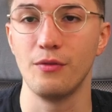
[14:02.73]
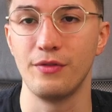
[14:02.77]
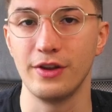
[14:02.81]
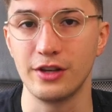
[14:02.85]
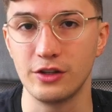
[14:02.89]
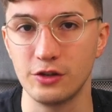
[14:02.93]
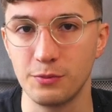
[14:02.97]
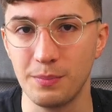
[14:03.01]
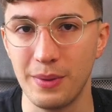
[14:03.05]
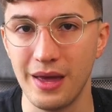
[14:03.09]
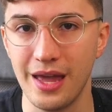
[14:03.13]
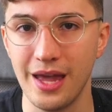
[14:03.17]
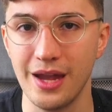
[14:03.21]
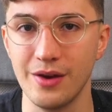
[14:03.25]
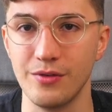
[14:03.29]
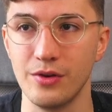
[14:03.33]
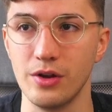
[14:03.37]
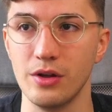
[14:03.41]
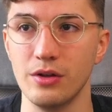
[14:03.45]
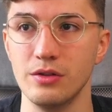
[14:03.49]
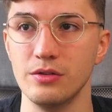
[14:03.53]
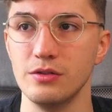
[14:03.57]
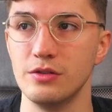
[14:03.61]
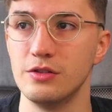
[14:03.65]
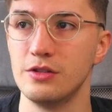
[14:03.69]
of
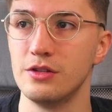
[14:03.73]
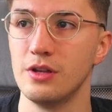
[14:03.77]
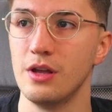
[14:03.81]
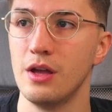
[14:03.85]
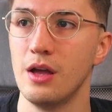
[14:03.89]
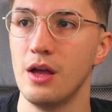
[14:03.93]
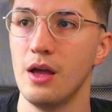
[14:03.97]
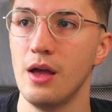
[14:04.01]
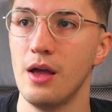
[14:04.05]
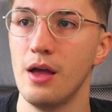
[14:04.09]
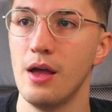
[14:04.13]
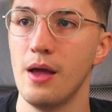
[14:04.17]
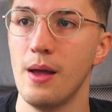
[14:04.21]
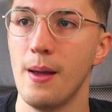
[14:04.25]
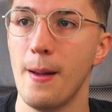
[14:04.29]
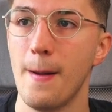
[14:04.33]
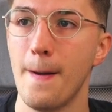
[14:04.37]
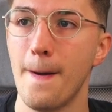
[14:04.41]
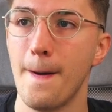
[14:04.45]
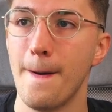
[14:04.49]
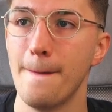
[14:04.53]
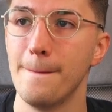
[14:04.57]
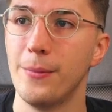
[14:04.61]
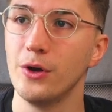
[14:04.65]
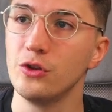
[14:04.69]
experience.
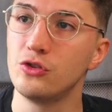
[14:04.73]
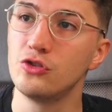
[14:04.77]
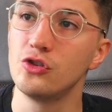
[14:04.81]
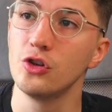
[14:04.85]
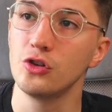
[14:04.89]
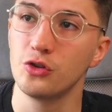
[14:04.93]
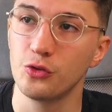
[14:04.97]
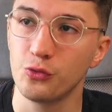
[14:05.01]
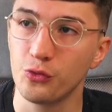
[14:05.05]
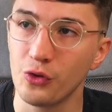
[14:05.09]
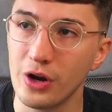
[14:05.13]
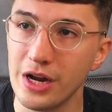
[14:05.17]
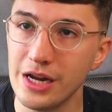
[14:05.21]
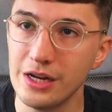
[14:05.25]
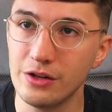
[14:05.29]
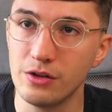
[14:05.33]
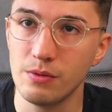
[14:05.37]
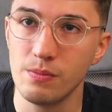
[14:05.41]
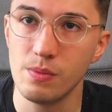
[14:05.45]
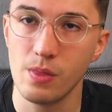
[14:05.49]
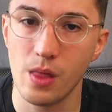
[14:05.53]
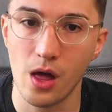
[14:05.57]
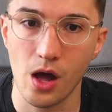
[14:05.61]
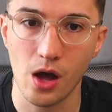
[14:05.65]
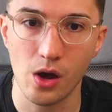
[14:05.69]
But such
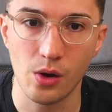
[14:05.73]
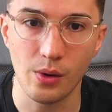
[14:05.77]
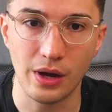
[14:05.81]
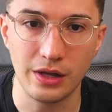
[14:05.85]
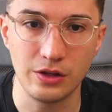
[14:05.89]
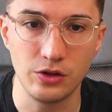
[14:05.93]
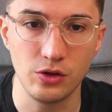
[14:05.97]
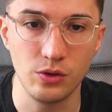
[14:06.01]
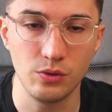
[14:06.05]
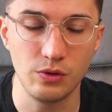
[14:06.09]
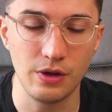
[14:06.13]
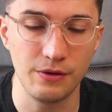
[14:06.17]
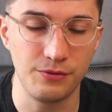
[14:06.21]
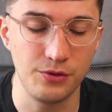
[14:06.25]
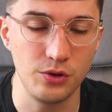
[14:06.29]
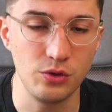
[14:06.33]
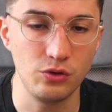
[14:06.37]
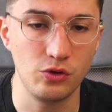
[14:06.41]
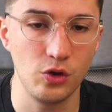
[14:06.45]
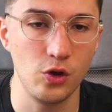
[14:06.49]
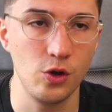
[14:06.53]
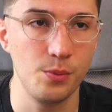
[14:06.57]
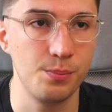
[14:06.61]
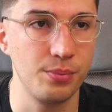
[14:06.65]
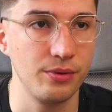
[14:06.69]
freedom, though, and if you
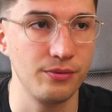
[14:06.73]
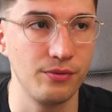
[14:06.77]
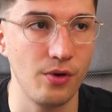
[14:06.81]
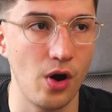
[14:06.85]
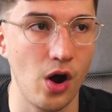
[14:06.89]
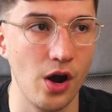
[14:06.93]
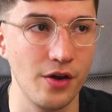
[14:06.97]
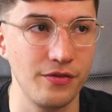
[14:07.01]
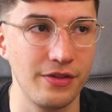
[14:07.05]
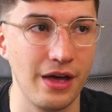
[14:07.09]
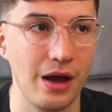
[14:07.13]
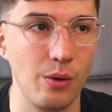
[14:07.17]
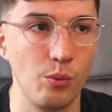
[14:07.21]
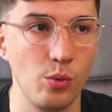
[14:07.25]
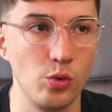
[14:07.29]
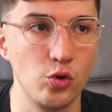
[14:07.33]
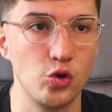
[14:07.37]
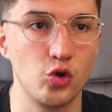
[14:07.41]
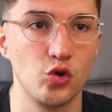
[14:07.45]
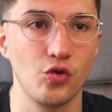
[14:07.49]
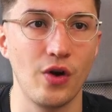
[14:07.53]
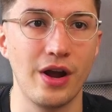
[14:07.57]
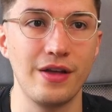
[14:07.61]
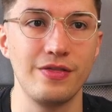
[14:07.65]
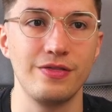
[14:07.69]
do provide that, will
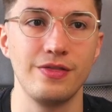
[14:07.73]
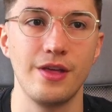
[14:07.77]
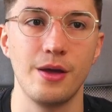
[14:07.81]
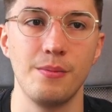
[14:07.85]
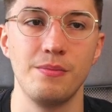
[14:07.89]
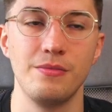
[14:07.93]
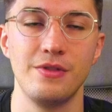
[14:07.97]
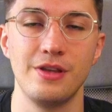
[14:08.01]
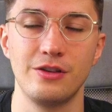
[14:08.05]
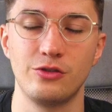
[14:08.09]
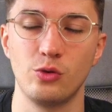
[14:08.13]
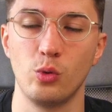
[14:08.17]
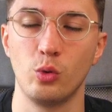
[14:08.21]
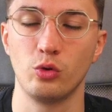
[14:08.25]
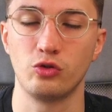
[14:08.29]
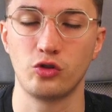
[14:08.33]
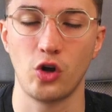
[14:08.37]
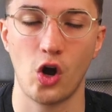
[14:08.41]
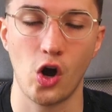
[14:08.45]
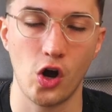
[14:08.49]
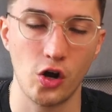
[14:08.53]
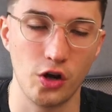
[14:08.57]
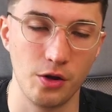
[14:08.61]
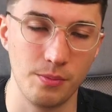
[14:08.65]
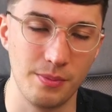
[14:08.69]
grant them this
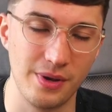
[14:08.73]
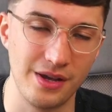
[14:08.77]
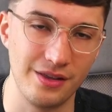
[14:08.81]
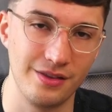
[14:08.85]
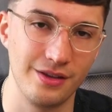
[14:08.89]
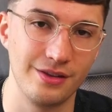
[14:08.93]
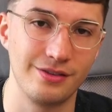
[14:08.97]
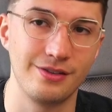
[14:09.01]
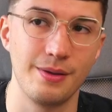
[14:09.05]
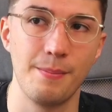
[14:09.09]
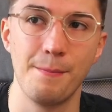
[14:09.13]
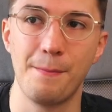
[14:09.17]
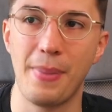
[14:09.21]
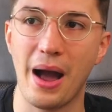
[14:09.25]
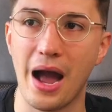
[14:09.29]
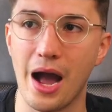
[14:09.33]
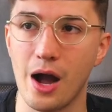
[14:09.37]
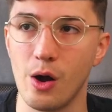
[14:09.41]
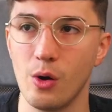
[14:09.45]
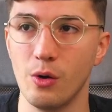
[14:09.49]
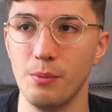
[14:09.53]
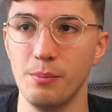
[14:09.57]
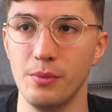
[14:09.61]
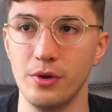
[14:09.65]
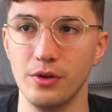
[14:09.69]
autonomy, this
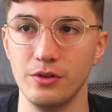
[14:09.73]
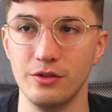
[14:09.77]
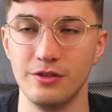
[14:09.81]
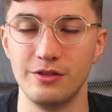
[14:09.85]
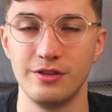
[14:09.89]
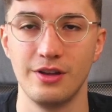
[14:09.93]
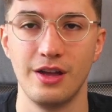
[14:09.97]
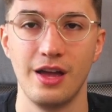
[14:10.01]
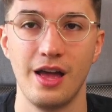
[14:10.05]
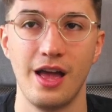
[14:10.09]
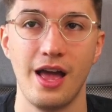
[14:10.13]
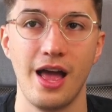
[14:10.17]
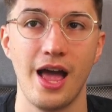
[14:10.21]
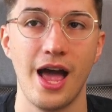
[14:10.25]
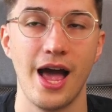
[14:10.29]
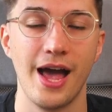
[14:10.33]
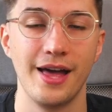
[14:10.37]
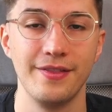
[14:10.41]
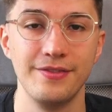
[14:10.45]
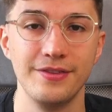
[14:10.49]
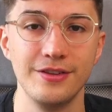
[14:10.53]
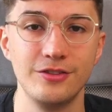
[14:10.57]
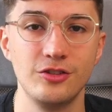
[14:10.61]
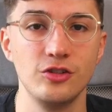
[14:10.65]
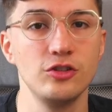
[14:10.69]
empowerment.
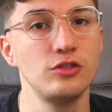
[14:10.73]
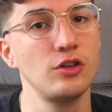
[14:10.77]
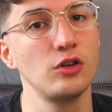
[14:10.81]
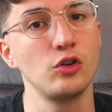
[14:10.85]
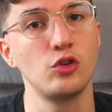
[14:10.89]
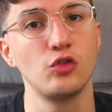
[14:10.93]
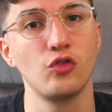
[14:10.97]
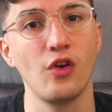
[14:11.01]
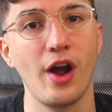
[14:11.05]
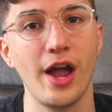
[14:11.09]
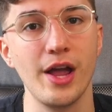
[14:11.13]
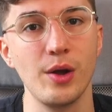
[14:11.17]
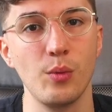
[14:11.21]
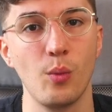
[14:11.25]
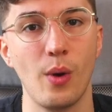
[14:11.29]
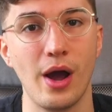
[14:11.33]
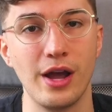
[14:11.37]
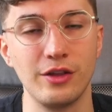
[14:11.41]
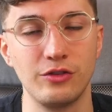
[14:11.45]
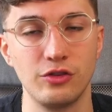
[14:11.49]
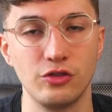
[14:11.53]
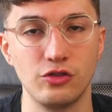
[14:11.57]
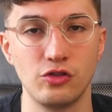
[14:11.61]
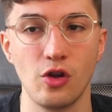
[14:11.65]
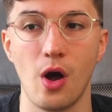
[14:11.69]
And this is a great way
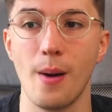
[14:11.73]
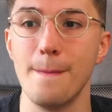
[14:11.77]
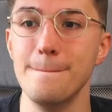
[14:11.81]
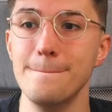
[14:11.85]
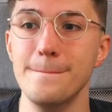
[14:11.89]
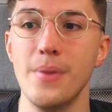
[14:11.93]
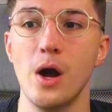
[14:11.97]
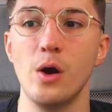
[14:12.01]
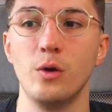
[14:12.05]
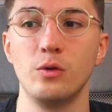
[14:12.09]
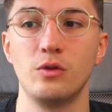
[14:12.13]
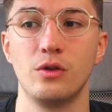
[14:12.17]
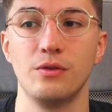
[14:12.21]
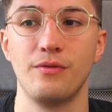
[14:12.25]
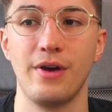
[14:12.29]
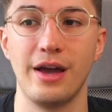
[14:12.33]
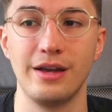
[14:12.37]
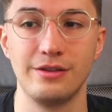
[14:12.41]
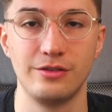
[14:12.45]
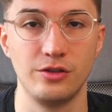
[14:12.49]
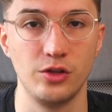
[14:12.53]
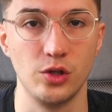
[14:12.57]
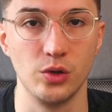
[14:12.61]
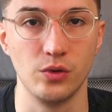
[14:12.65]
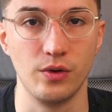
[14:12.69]
to start
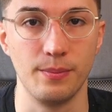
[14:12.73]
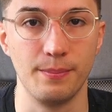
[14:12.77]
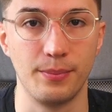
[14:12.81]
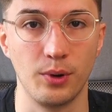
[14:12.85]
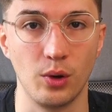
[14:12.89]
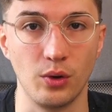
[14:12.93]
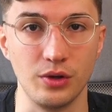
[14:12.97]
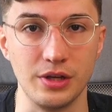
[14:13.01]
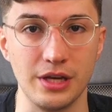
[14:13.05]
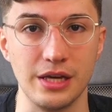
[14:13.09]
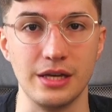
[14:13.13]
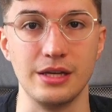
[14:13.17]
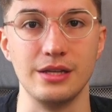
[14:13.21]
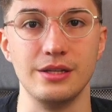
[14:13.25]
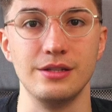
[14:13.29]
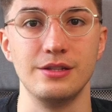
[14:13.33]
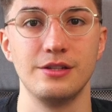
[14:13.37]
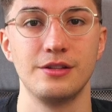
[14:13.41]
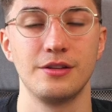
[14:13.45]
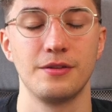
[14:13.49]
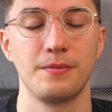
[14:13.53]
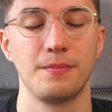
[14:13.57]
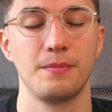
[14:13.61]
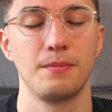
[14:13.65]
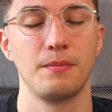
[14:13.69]
motivating your
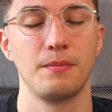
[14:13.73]
employees.